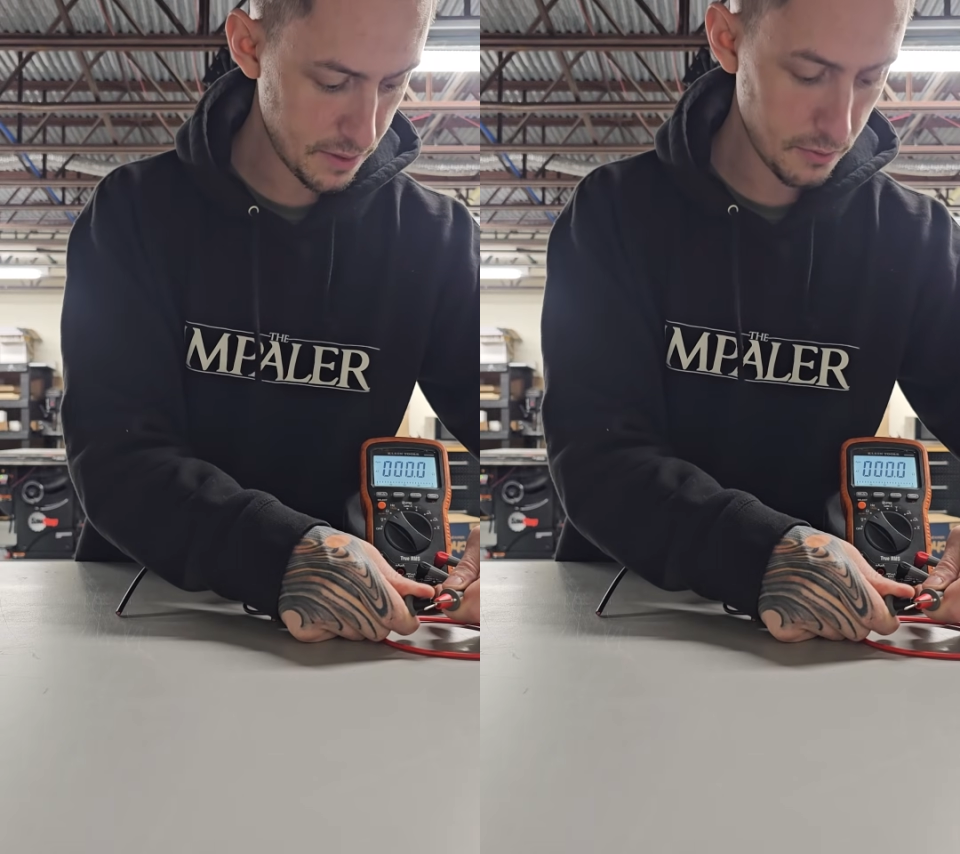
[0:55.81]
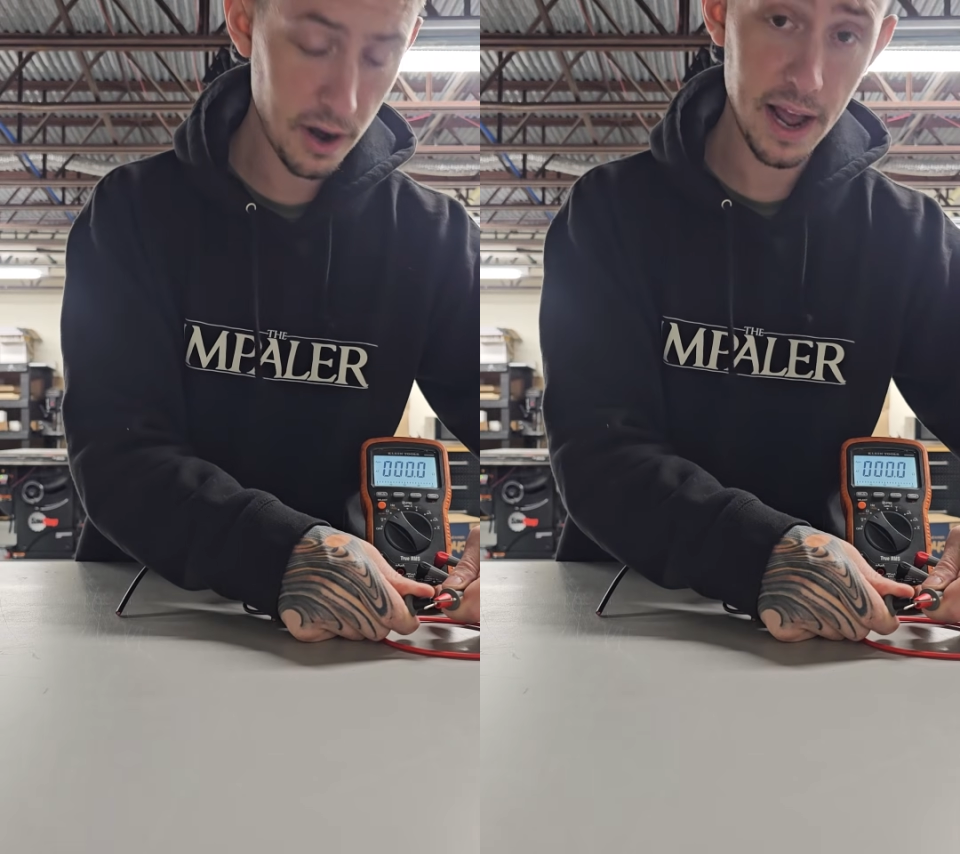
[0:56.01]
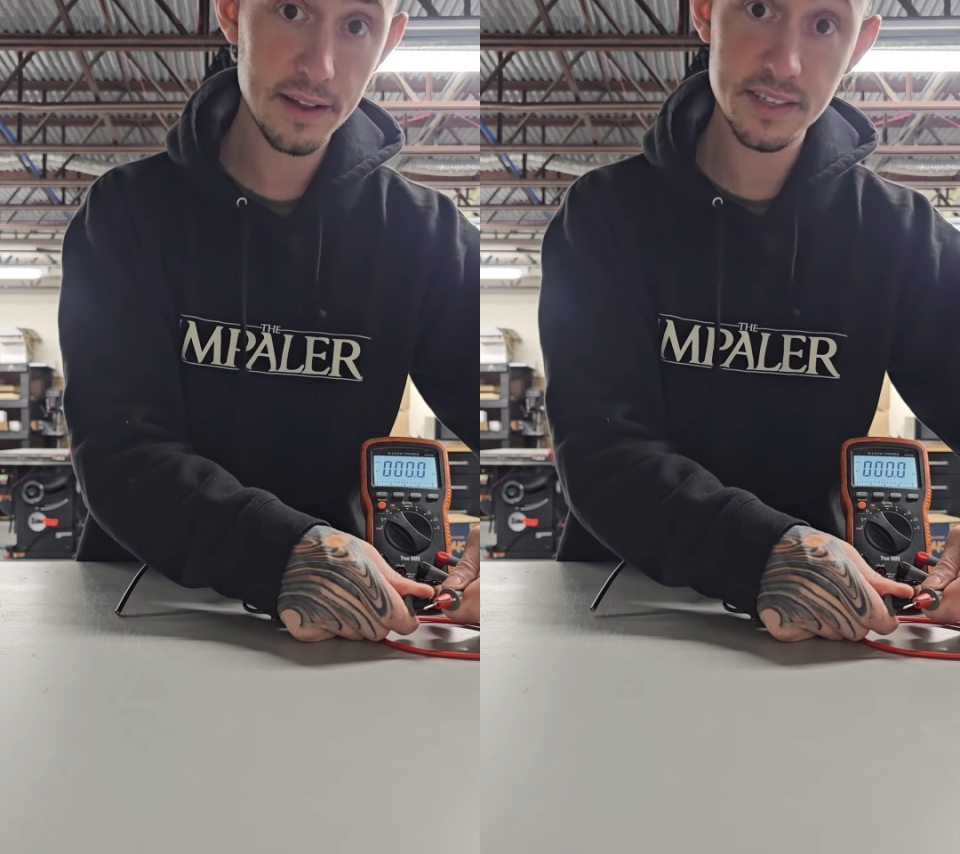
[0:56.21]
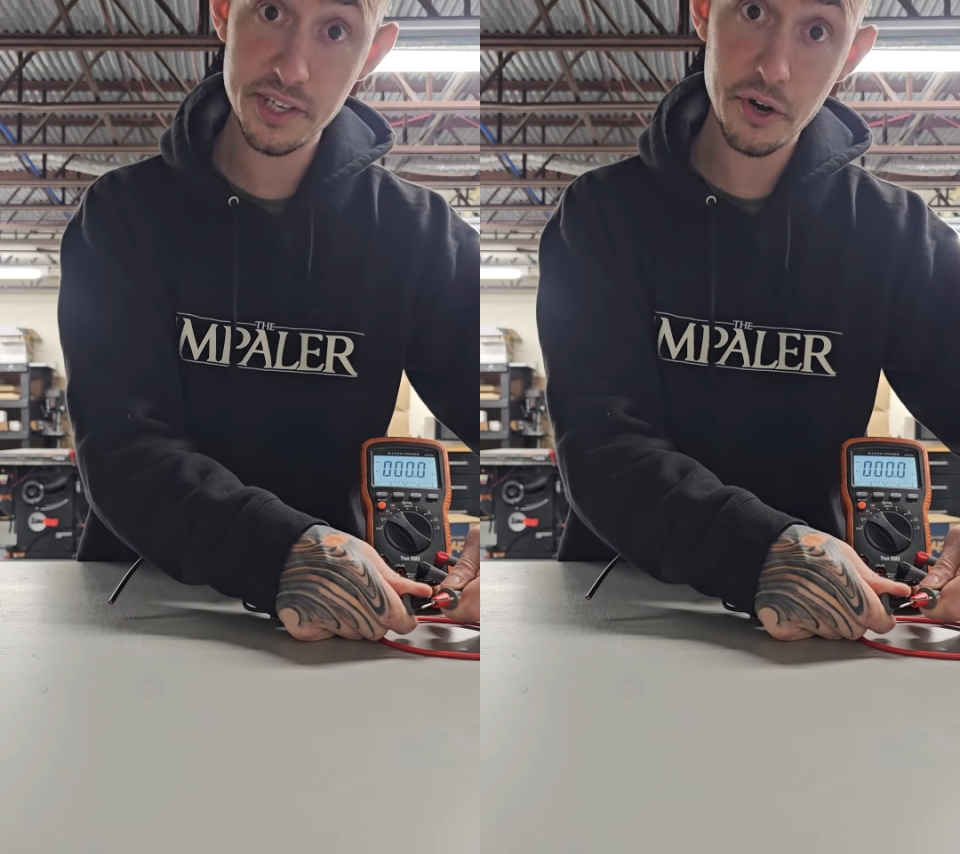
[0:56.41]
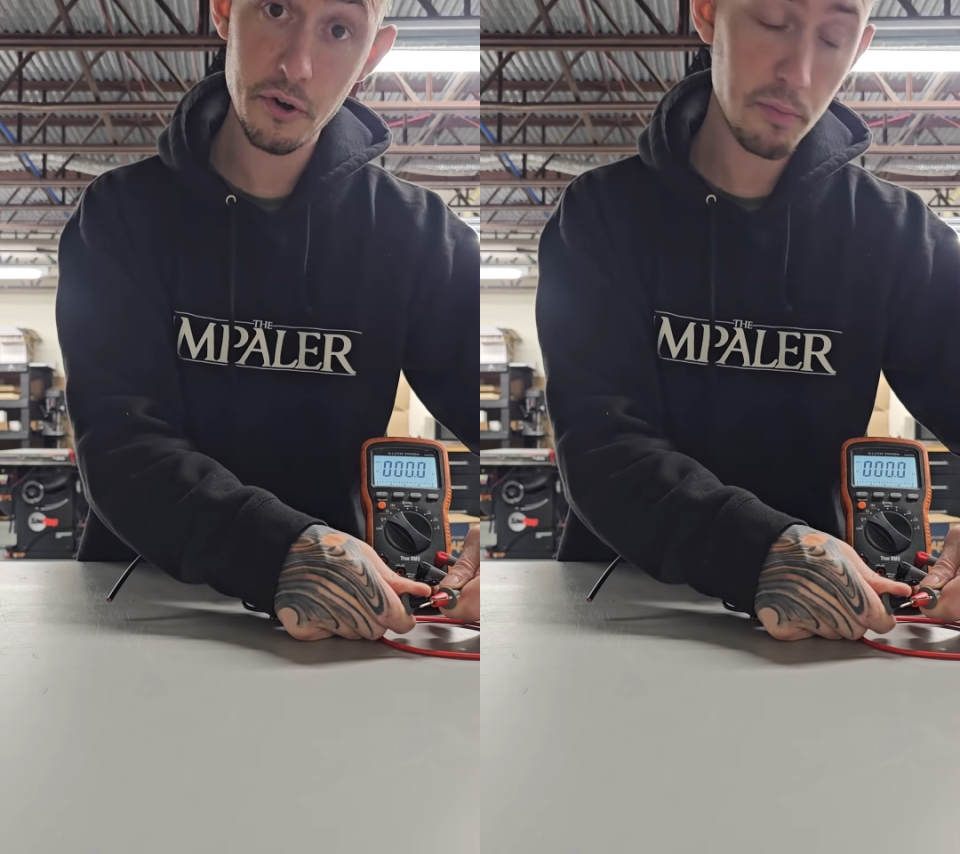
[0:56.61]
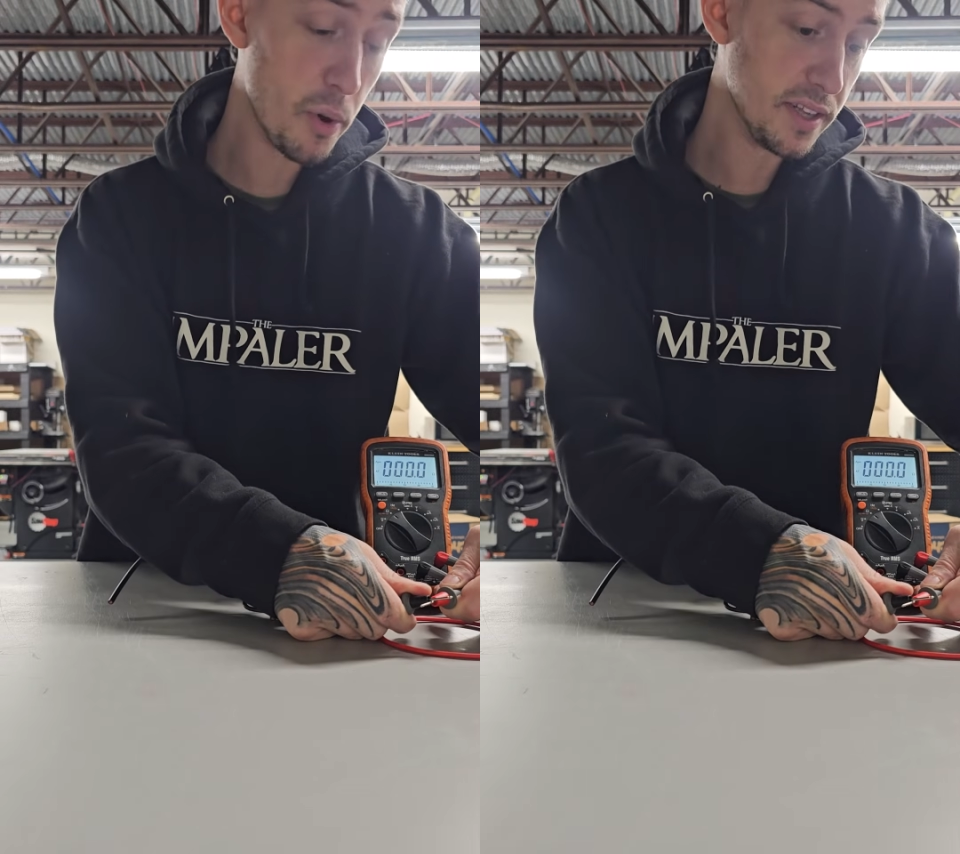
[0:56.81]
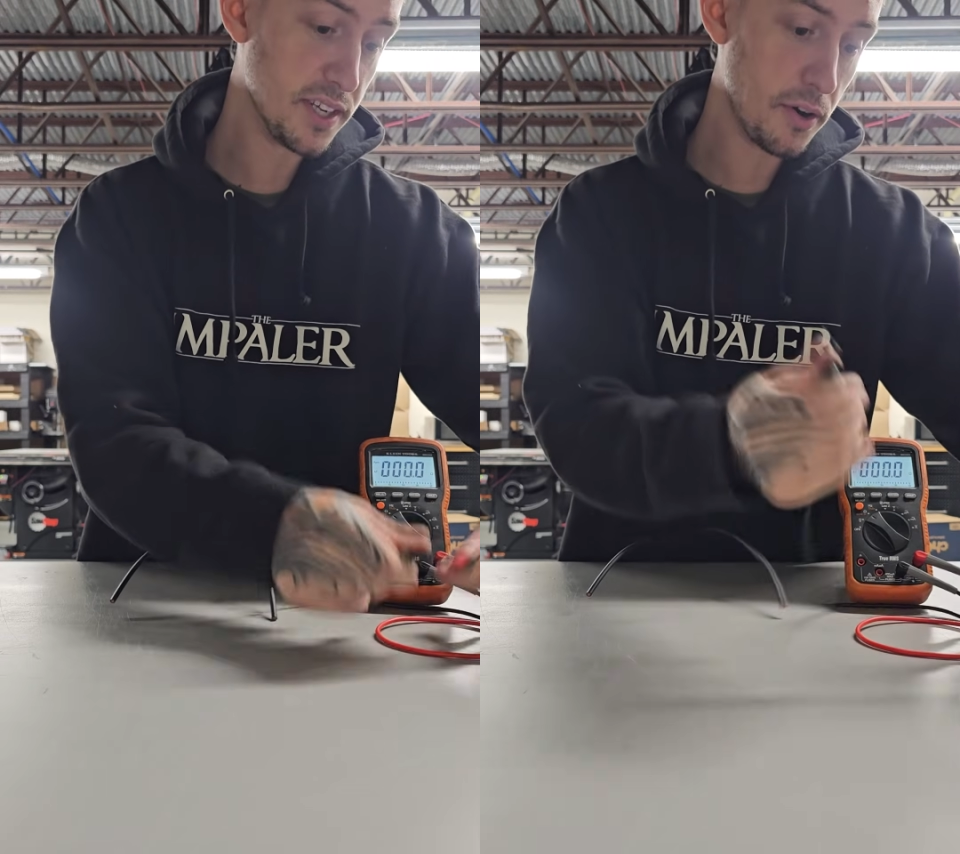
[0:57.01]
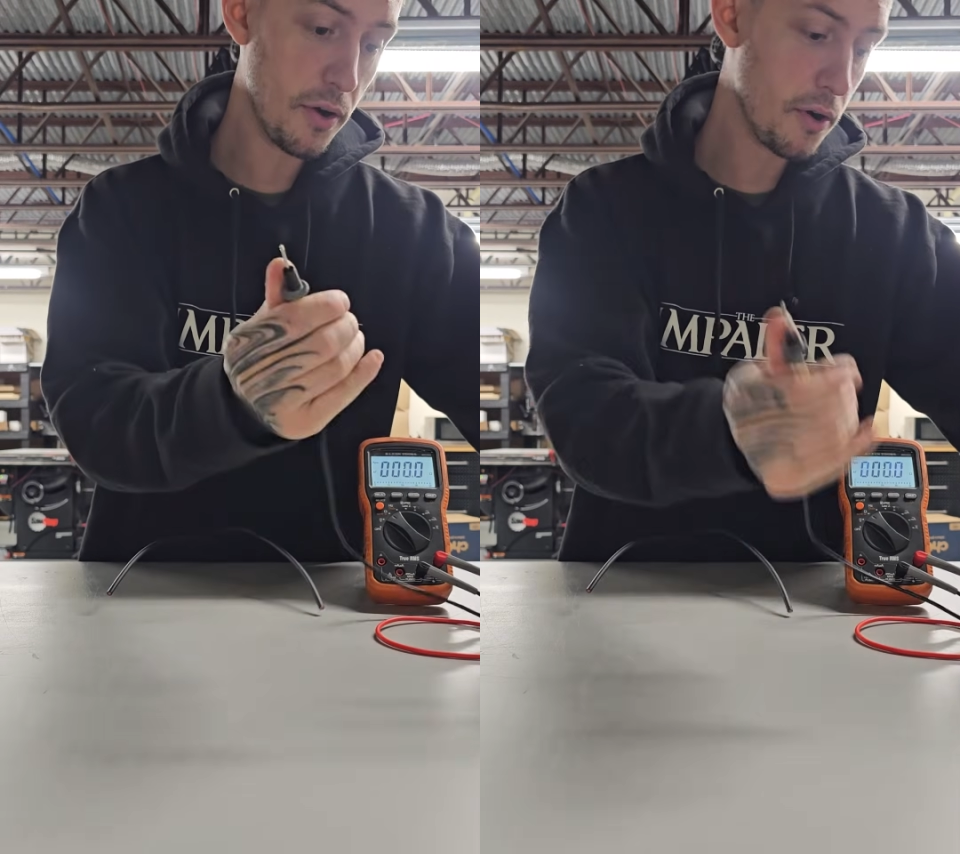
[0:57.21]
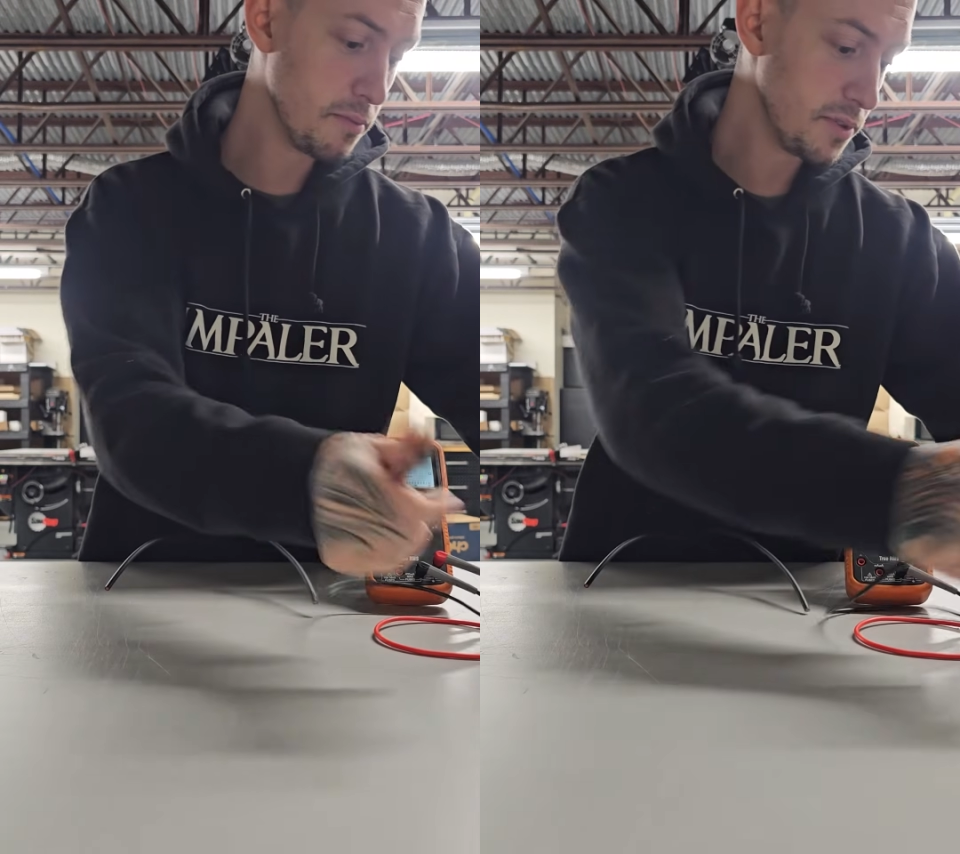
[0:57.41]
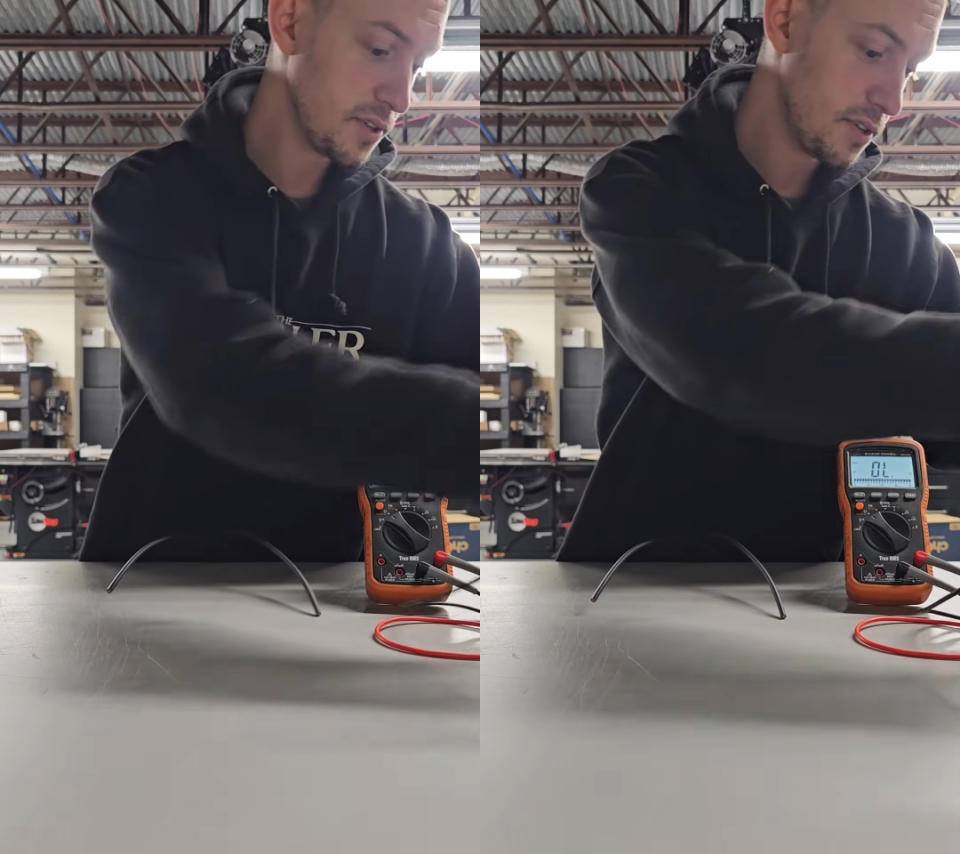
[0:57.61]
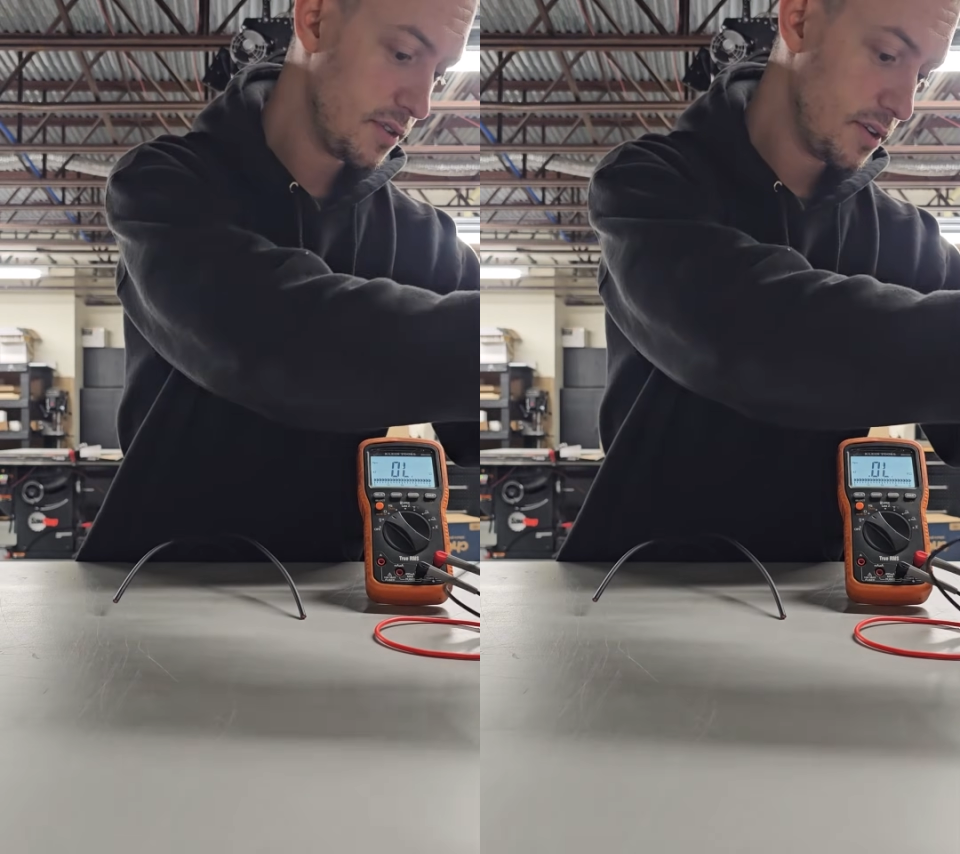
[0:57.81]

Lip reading: We're at 0.0 ohms,